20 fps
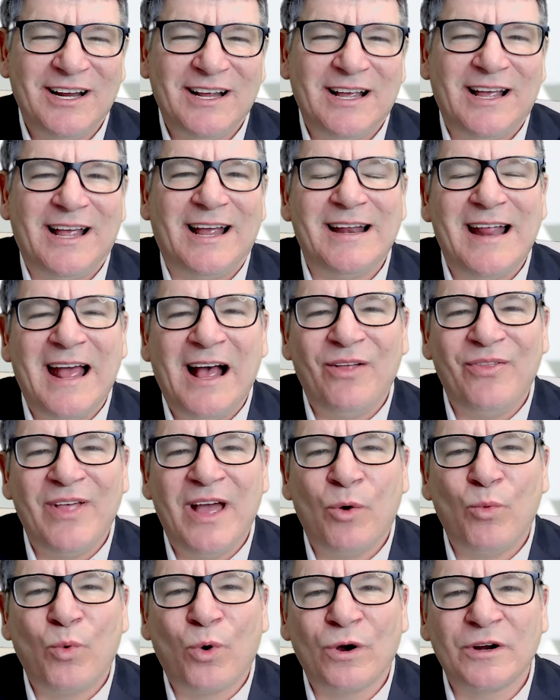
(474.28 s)
And how that
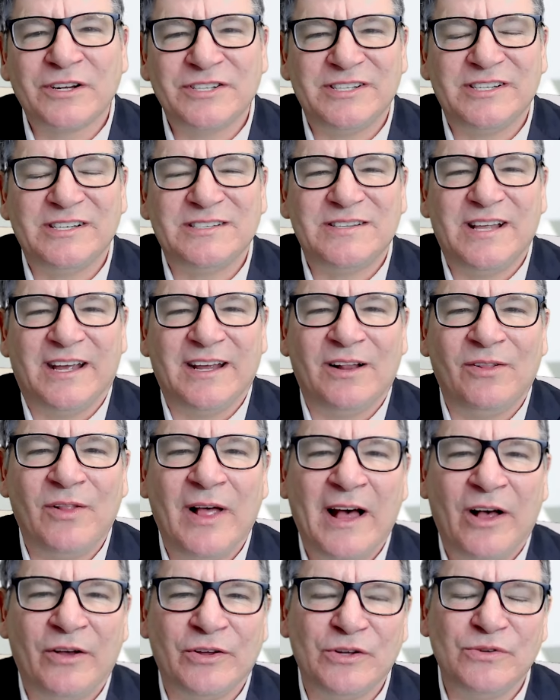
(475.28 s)
works is they
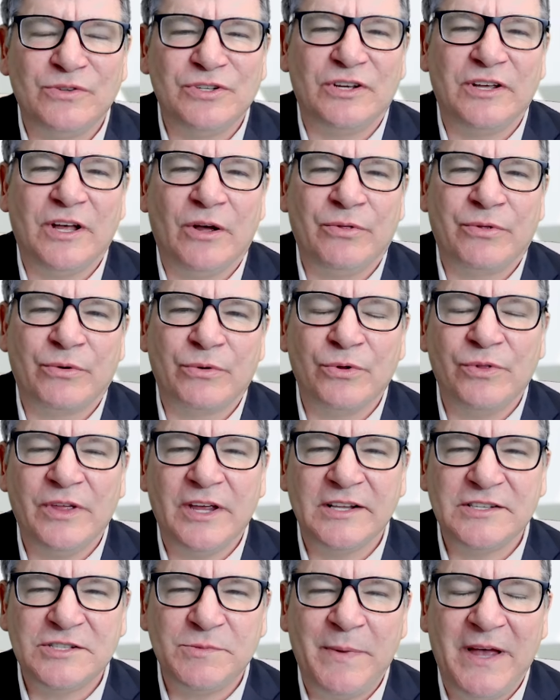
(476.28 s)
allow you to go through the
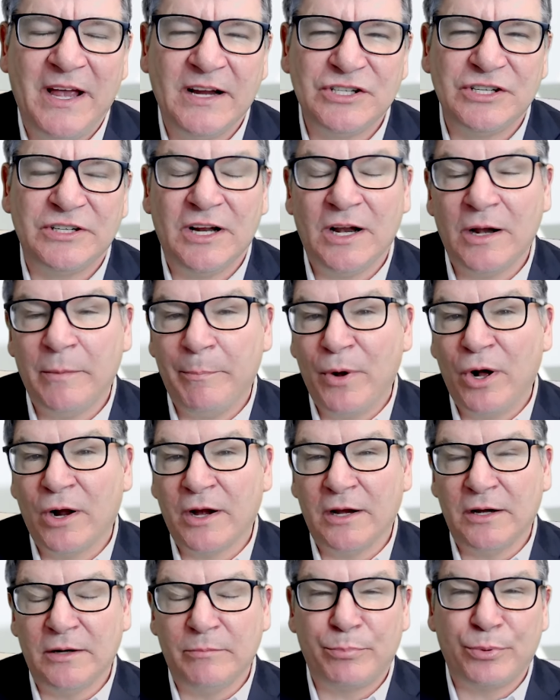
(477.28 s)
inspection, and upon
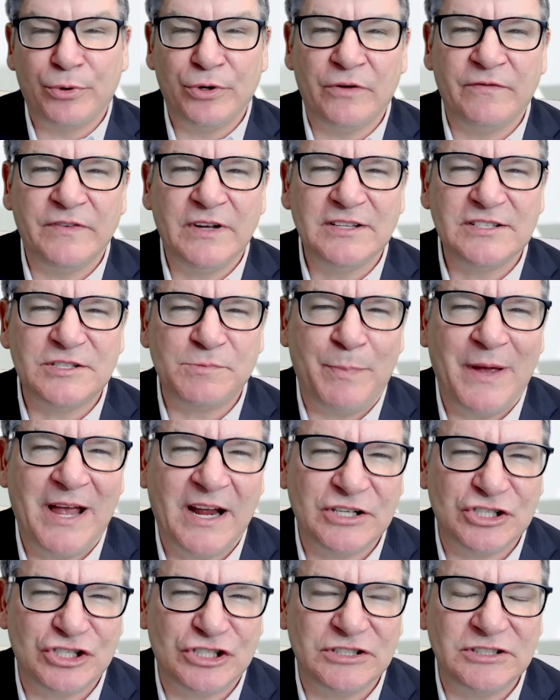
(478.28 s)
an approved
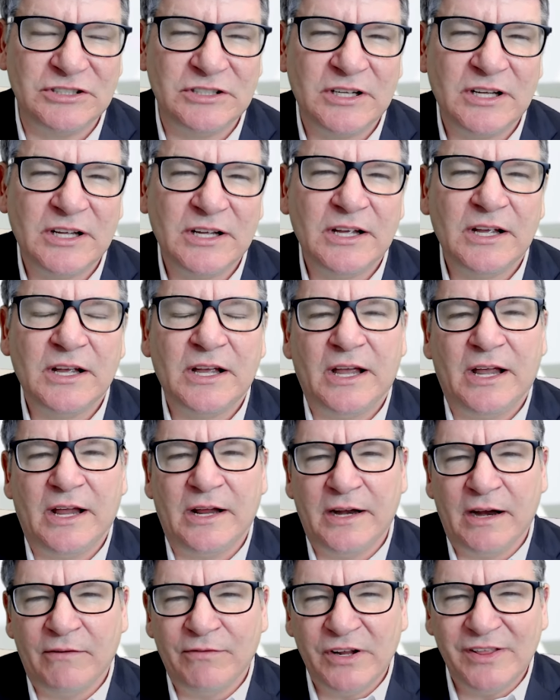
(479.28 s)
inspection, and
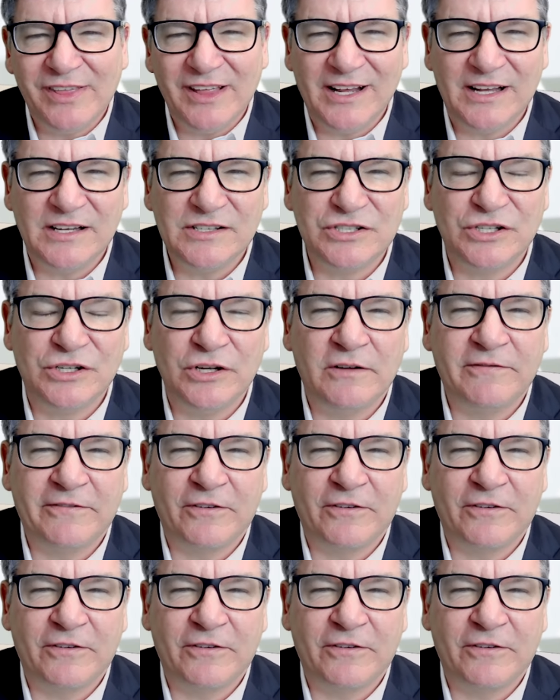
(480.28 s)
everything is good for